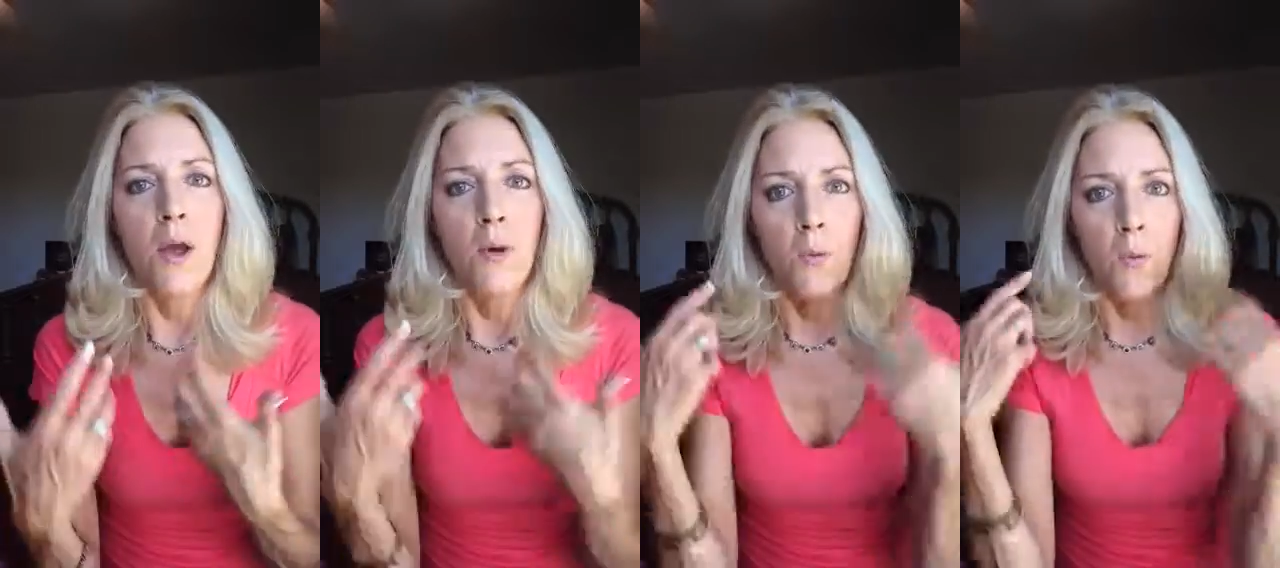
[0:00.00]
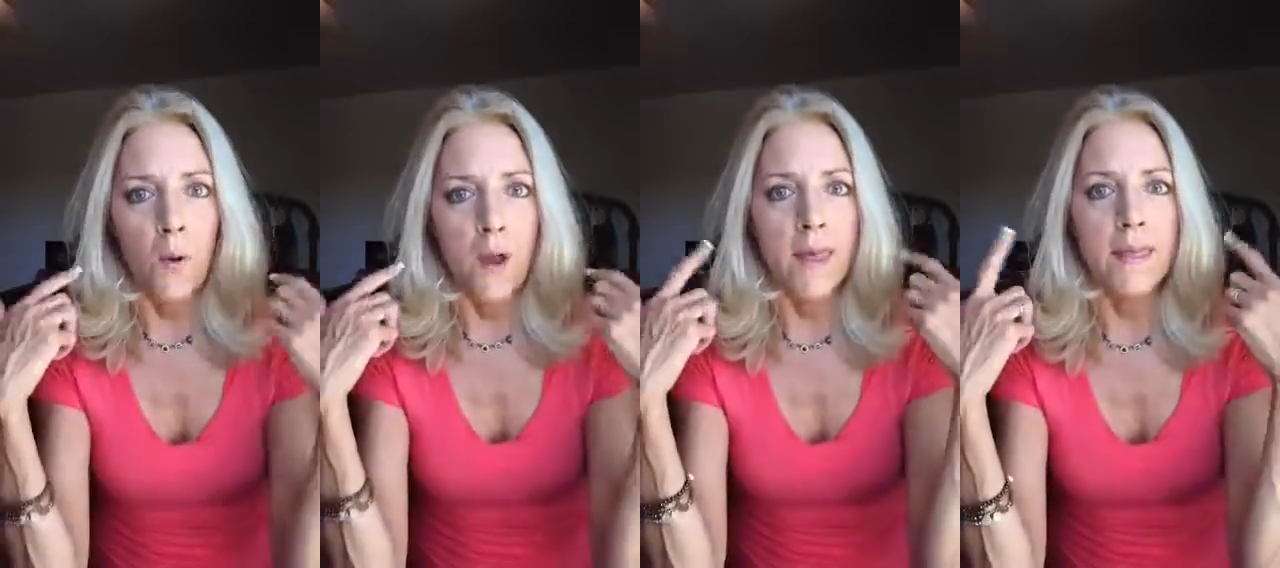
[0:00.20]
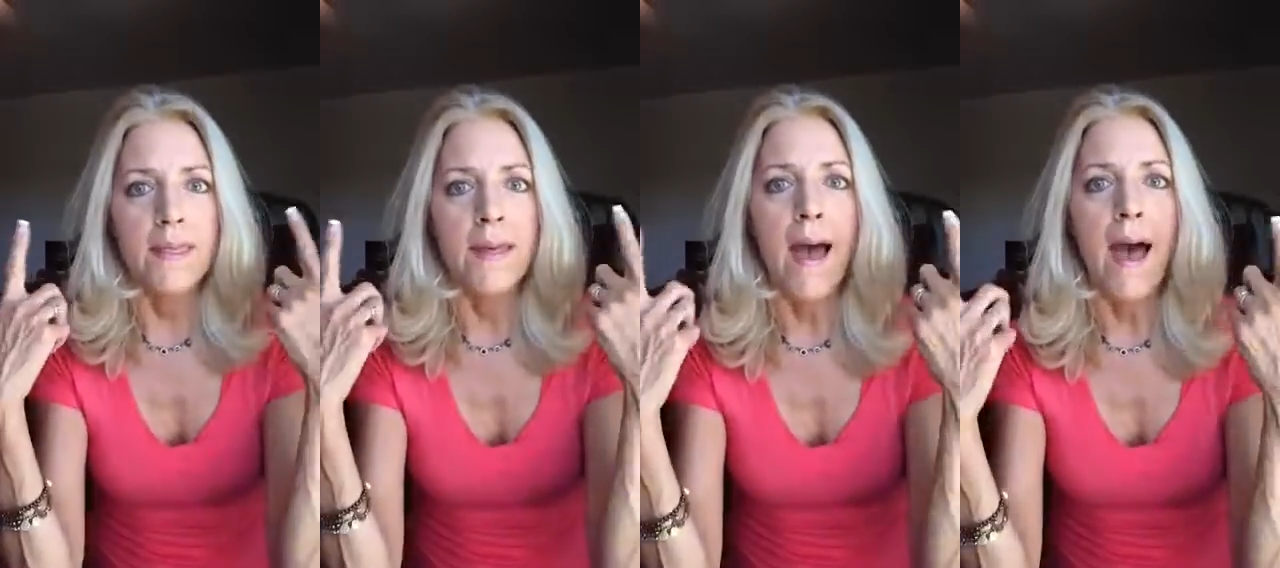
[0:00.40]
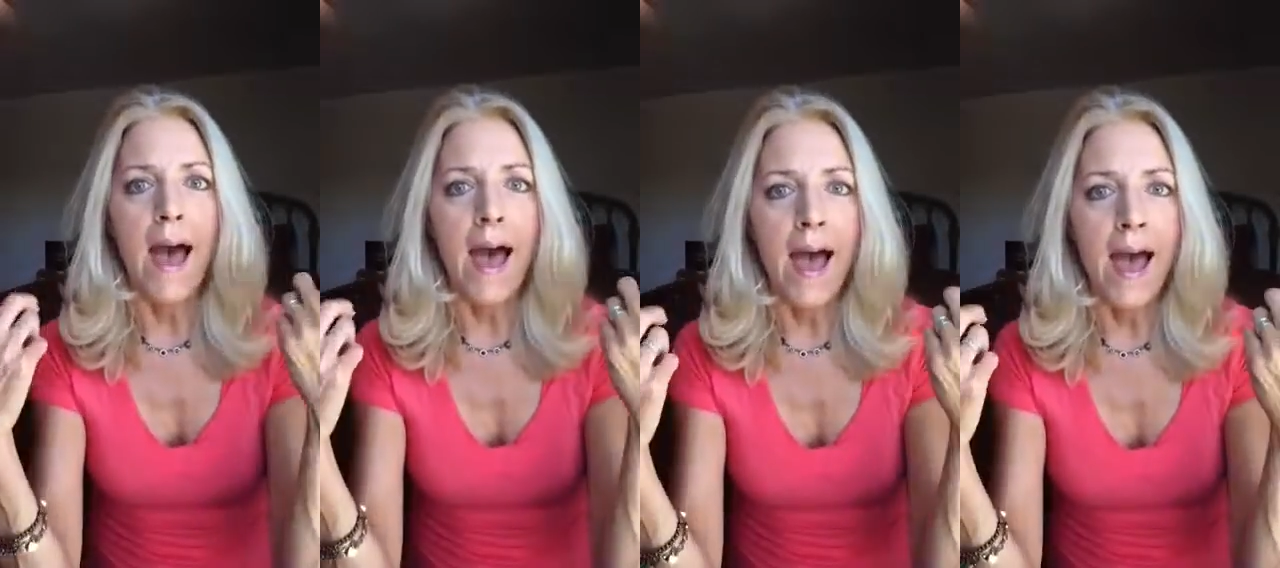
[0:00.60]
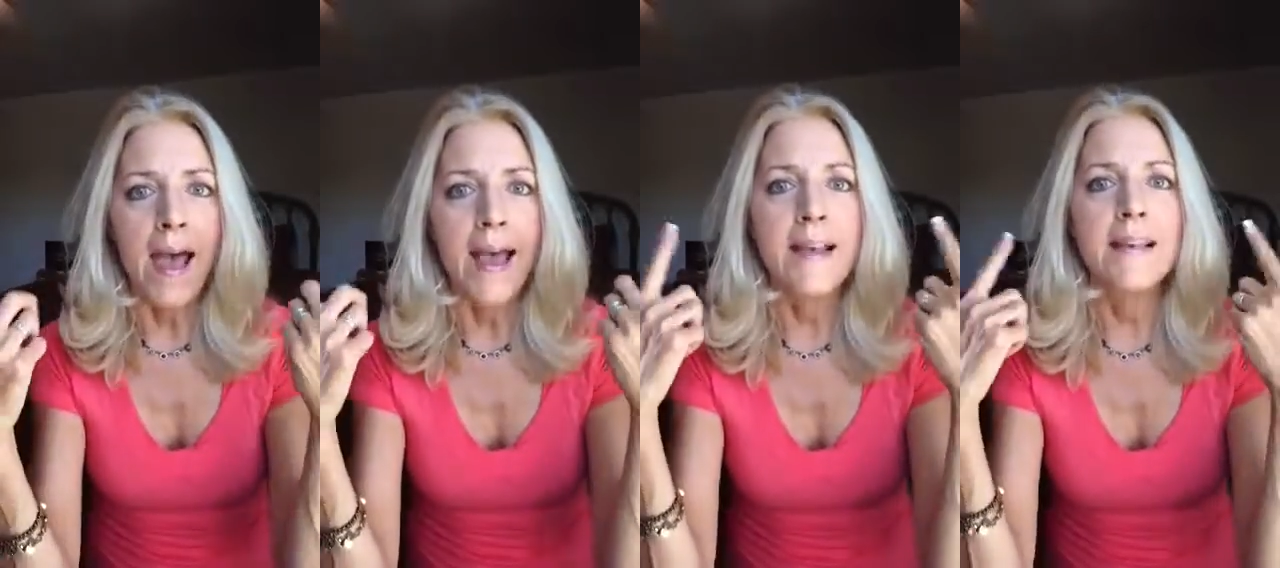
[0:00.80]
with
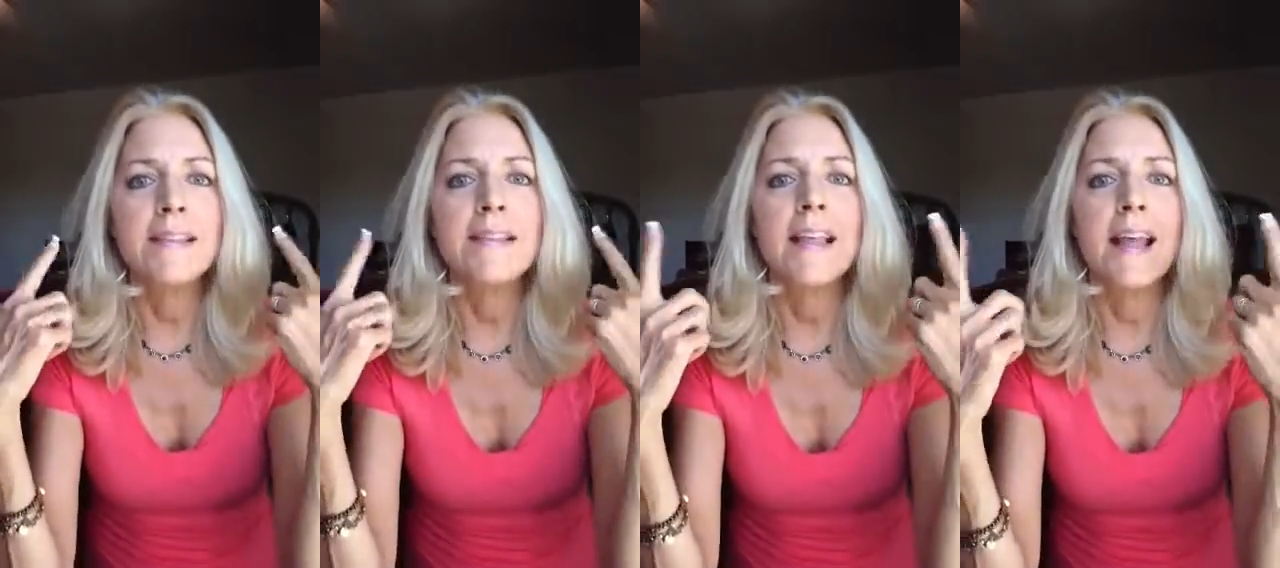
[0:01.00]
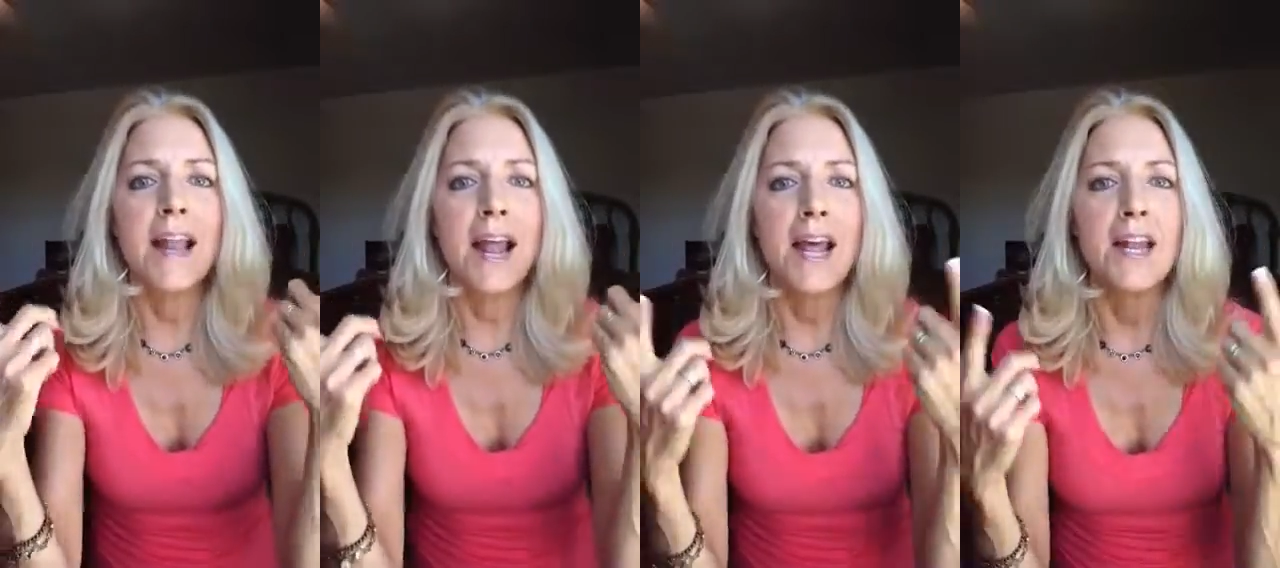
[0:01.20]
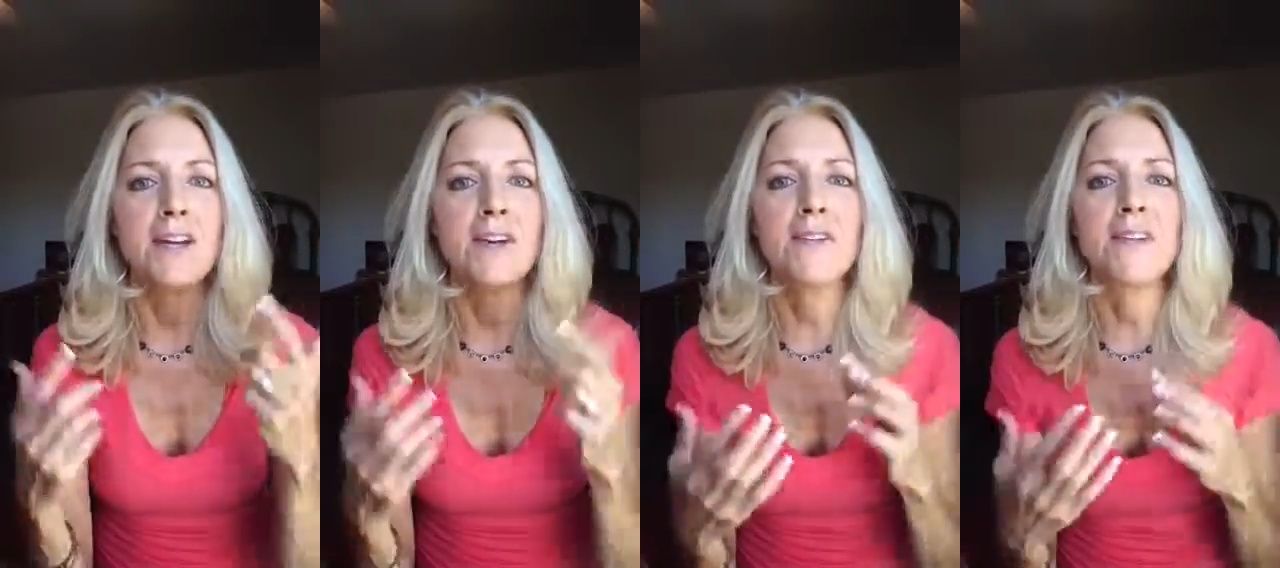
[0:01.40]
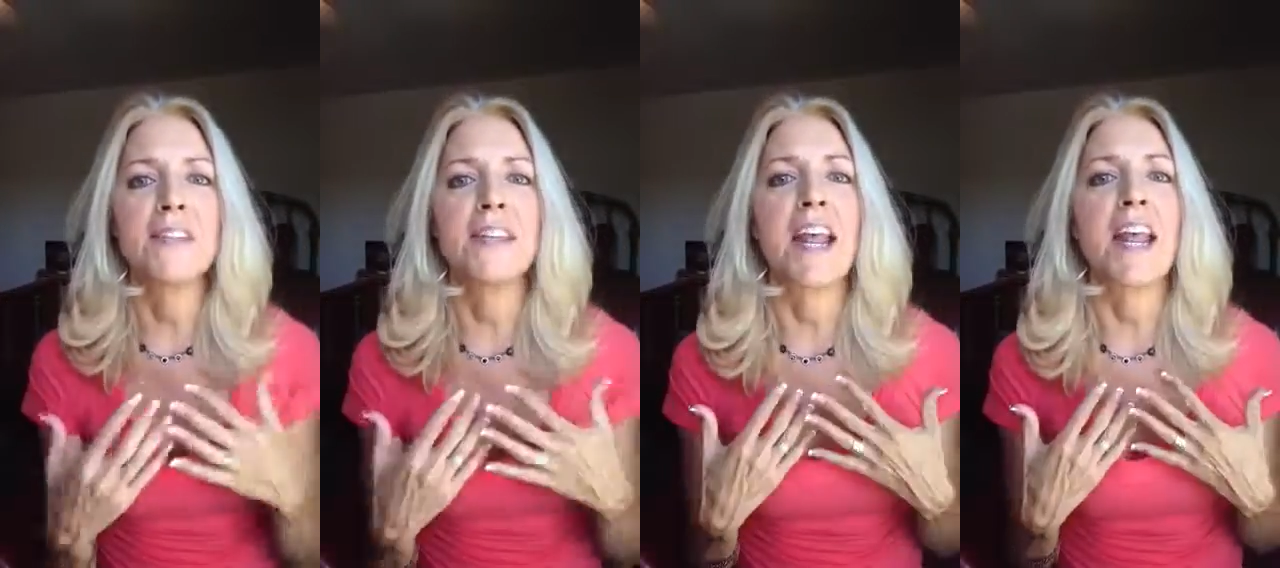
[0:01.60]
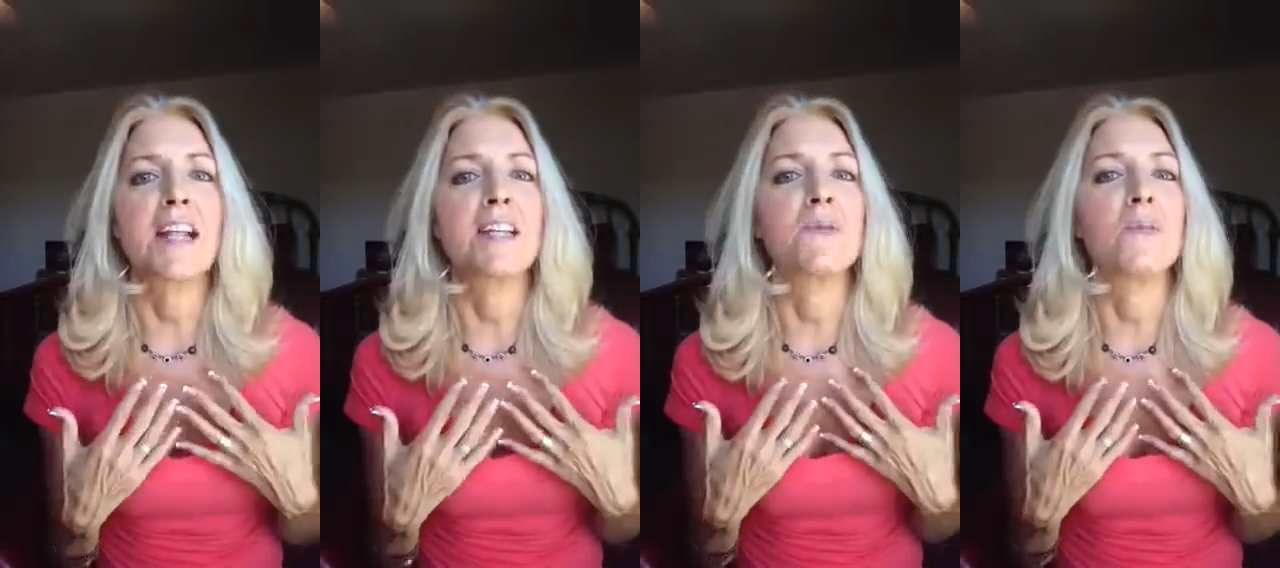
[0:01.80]
eyes that
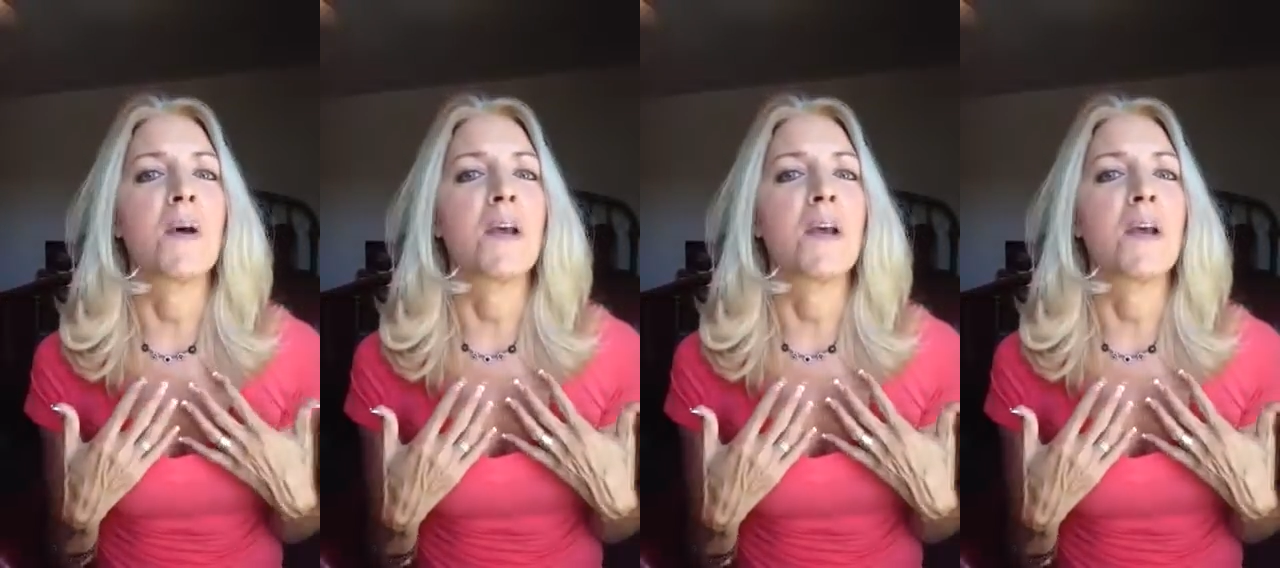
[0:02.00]
understands